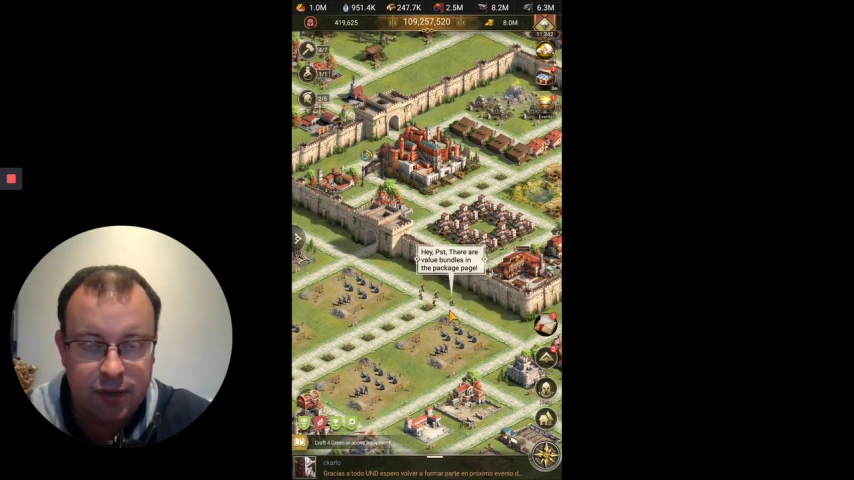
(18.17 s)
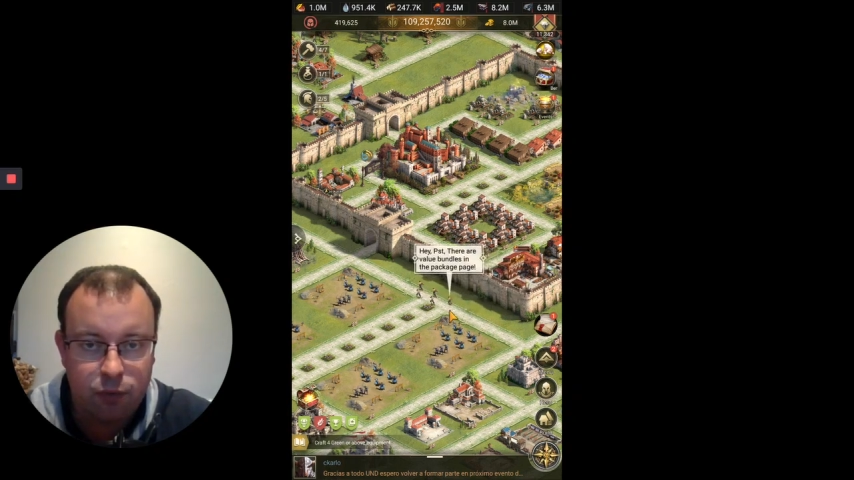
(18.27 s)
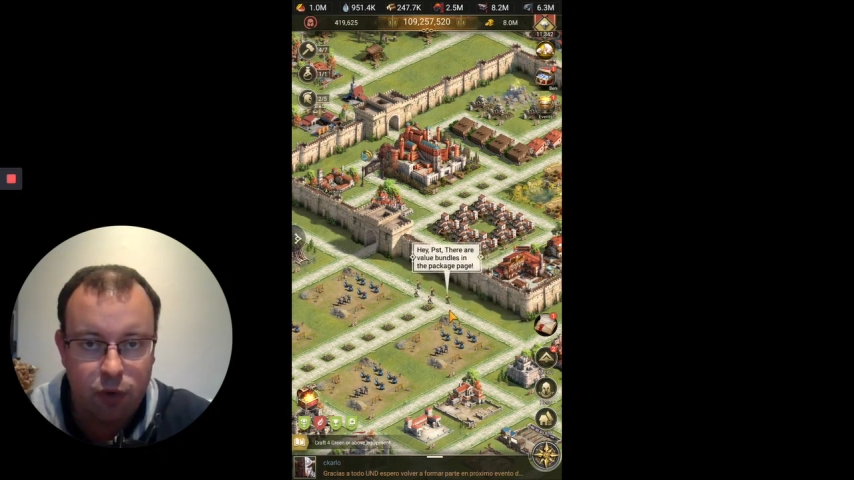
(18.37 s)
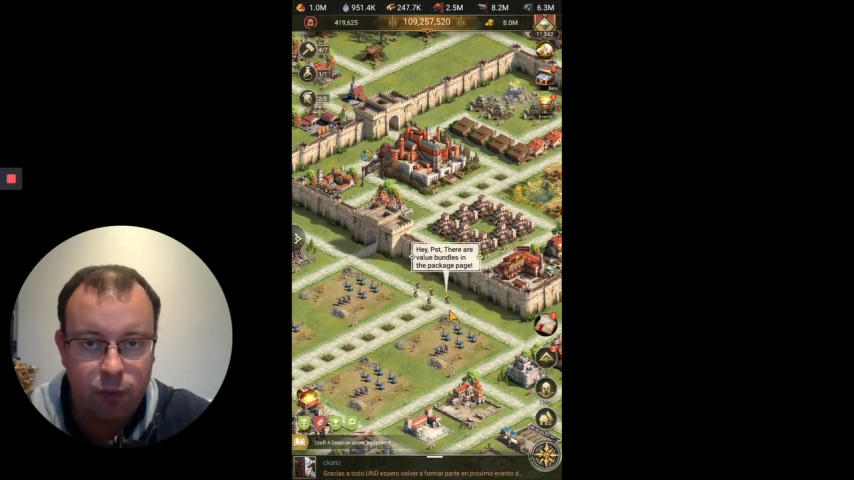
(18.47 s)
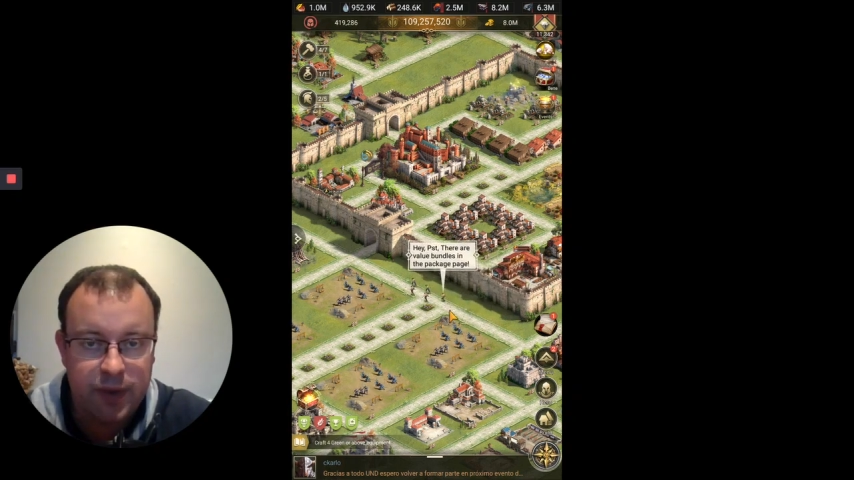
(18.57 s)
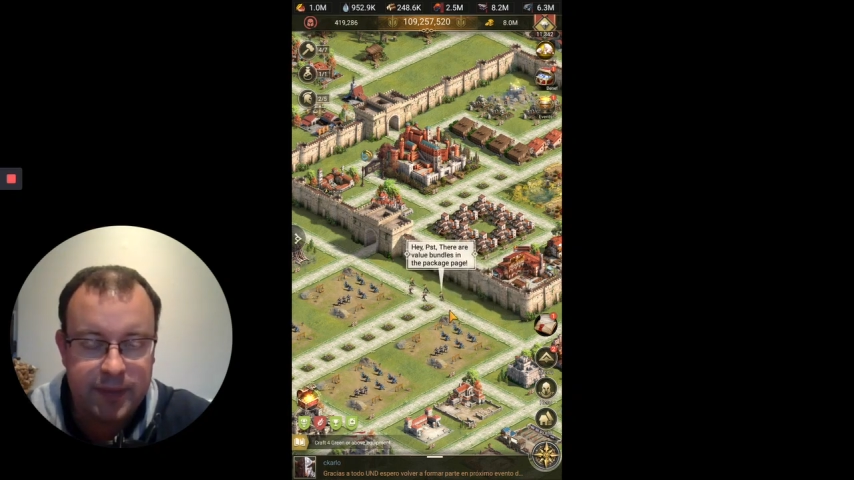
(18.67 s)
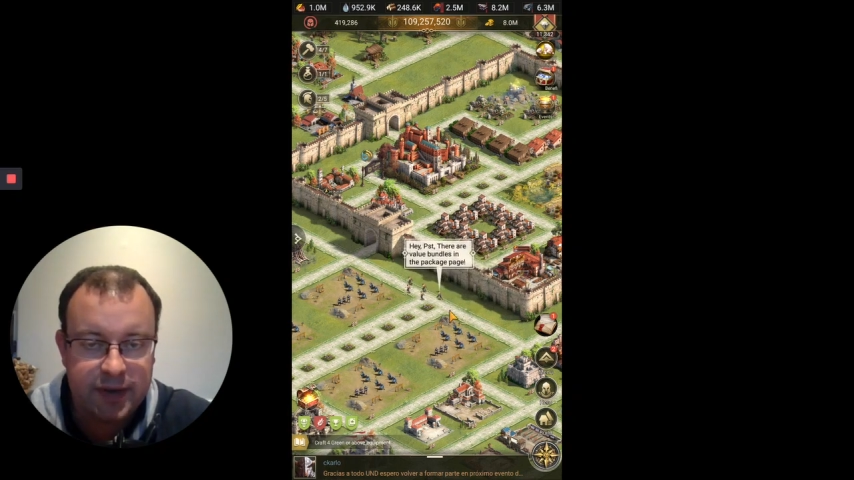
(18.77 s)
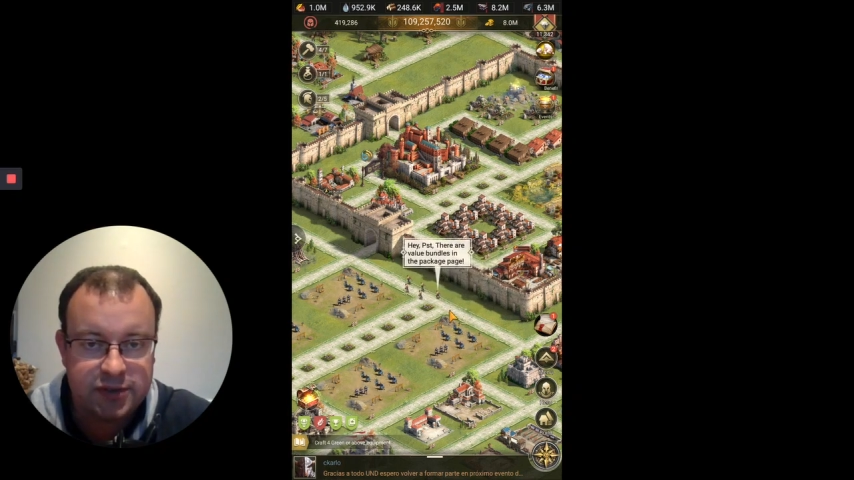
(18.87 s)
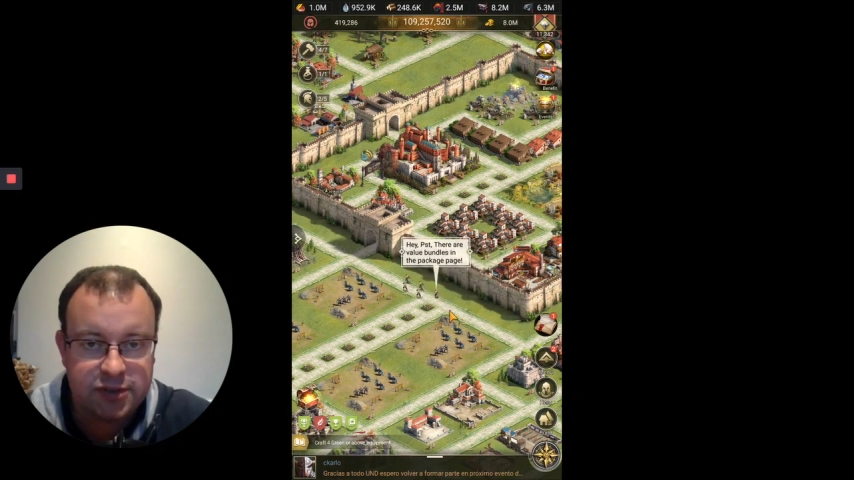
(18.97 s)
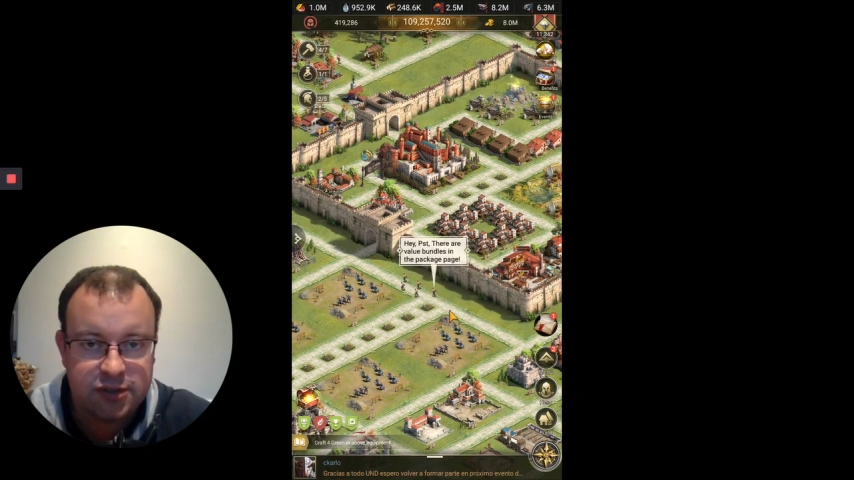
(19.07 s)
what we
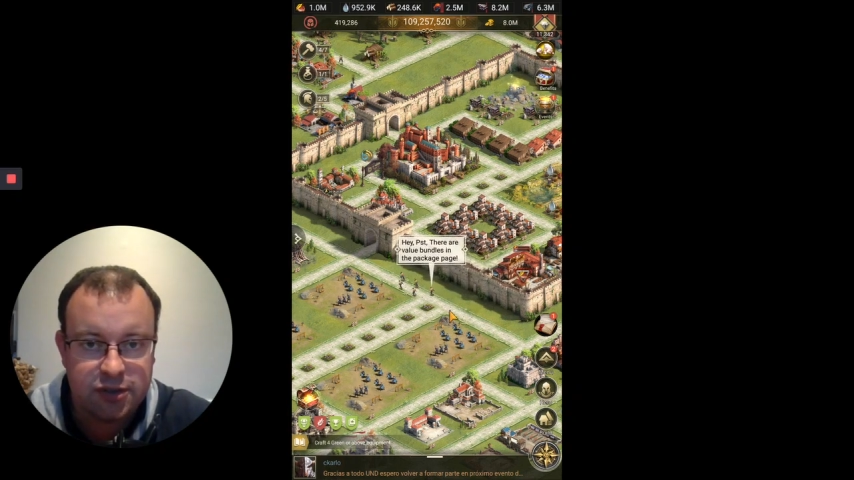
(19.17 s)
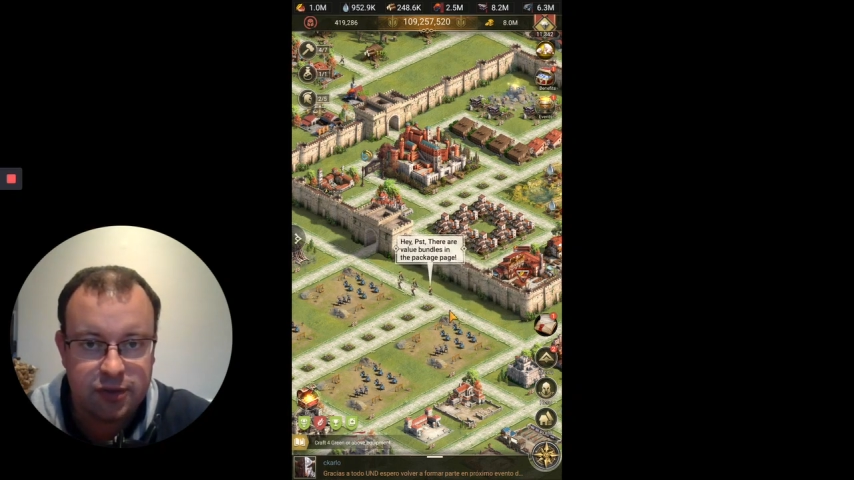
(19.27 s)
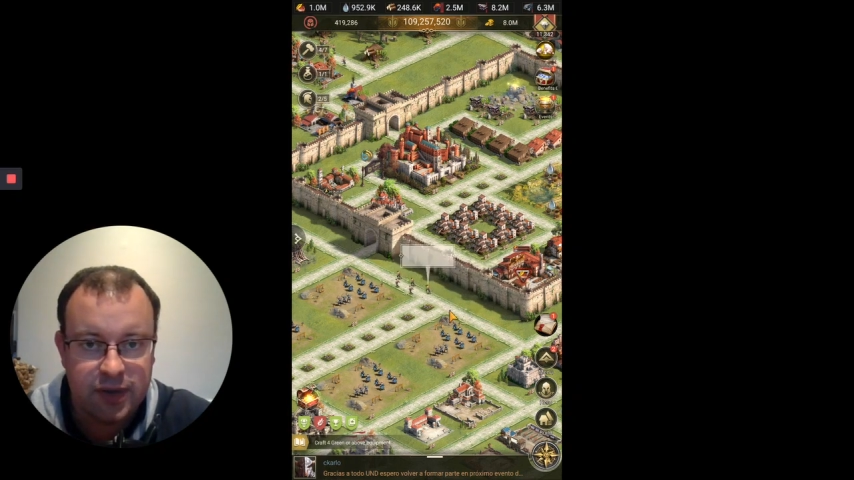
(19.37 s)
managed to do